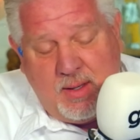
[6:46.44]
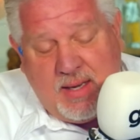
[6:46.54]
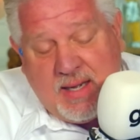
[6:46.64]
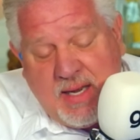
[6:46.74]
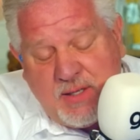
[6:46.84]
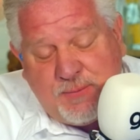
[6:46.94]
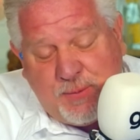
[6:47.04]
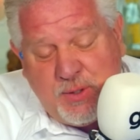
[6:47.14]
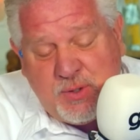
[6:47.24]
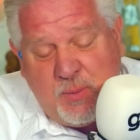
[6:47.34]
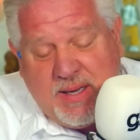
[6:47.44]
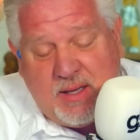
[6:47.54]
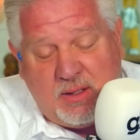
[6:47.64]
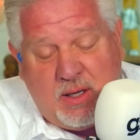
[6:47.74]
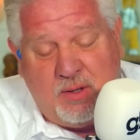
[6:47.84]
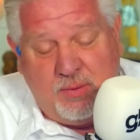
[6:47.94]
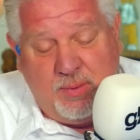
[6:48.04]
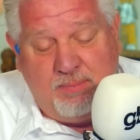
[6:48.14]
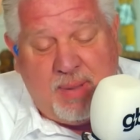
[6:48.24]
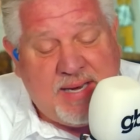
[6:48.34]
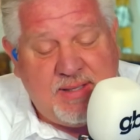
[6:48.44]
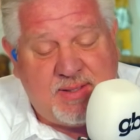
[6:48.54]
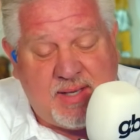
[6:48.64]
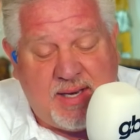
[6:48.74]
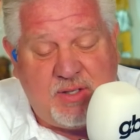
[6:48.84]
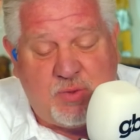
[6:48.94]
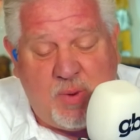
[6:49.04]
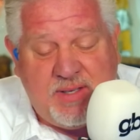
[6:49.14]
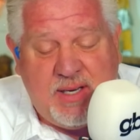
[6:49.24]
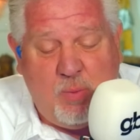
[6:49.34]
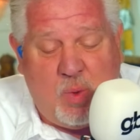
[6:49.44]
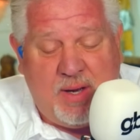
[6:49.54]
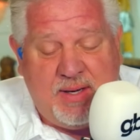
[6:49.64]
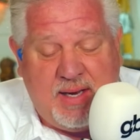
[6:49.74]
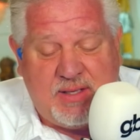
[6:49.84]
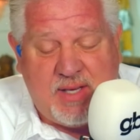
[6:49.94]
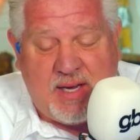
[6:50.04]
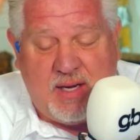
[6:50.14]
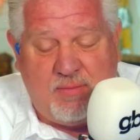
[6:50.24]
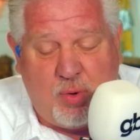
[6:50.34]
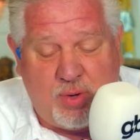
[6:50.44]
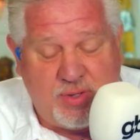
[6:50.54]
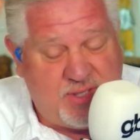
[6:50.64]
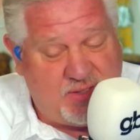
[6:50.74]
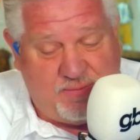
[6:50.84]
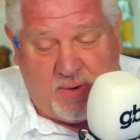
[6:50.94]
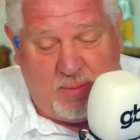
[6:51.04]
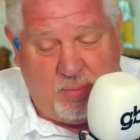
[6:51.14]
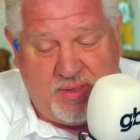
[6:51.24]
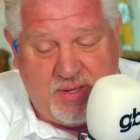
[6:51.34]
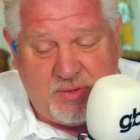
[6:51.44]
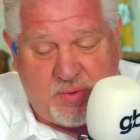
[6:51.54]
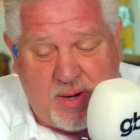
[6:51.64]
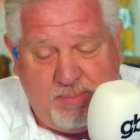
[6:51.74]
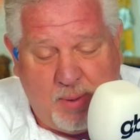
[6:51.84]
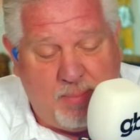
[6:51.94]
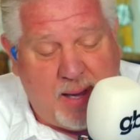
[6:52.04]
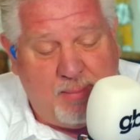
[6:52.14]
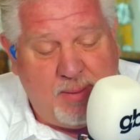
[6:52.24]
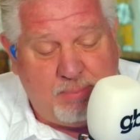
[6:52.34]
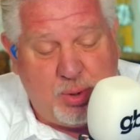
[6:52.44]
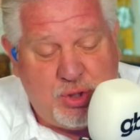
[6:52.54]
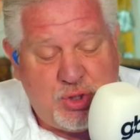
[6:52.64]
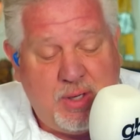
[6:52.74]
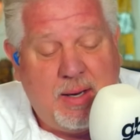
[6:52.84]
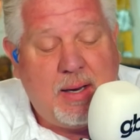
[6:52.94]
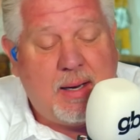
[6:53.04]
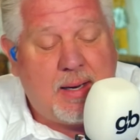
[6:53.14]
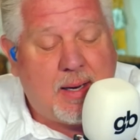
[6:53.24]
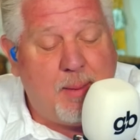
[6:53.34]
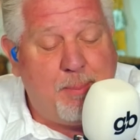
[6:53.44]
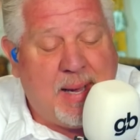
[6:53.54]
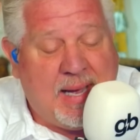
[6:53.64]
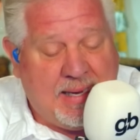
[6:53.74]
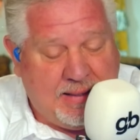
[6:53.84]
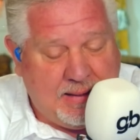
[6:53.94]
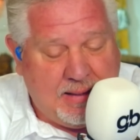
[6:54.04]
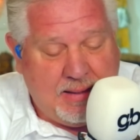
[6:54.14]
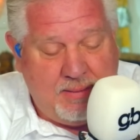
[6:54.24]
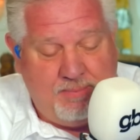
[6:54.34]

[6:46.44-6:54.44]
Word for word: In his first week alone, Biden signed 21 executive orders. That's far more than Trump, Obama, Bush combined.